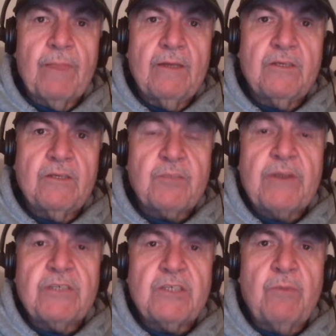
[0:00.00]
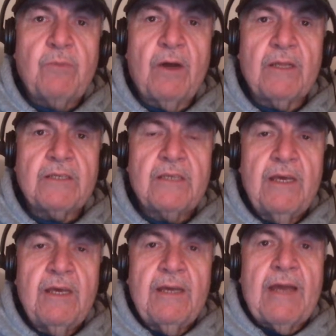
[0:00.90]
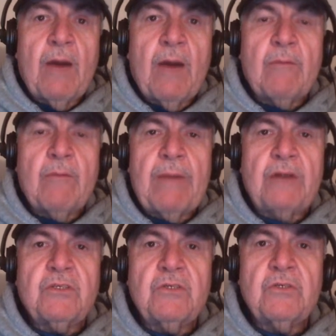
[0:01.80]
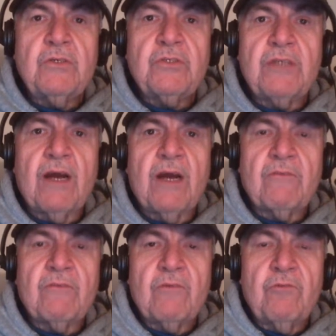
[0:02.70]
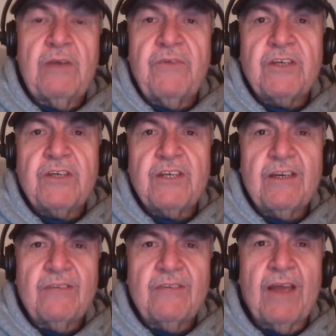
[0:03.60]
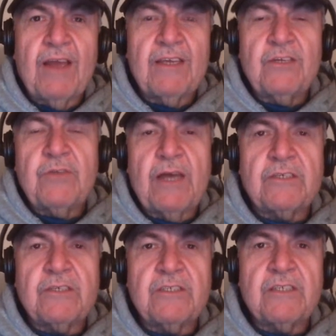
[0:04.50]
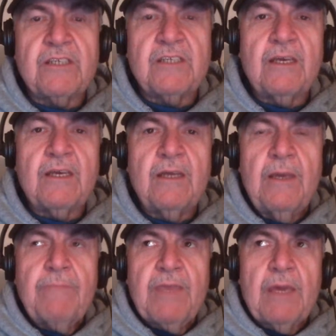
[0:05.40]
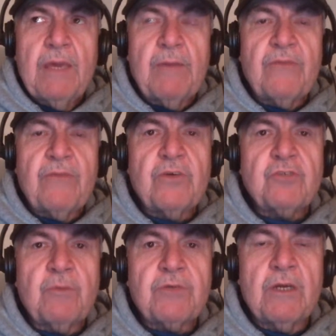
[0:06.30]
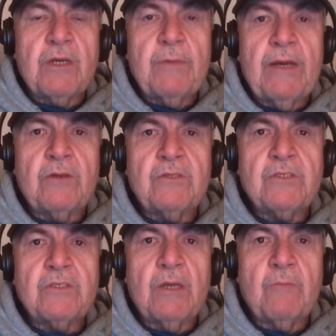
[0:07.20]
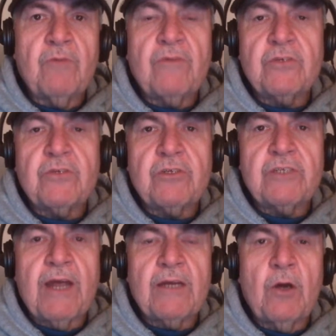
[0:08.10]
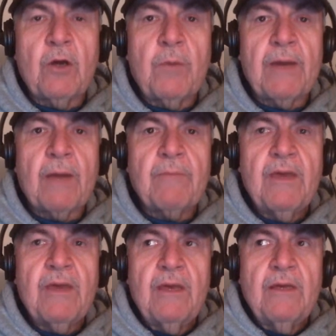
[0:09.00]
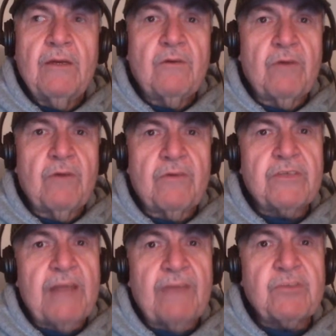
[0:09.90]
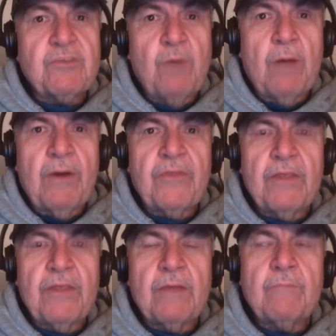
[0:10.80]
especially smallies. Now, I'm about to start refishing finally in 2016, and my first trips are going to be out to some rivers that are starting to open up, rivers that have smallmouth in them.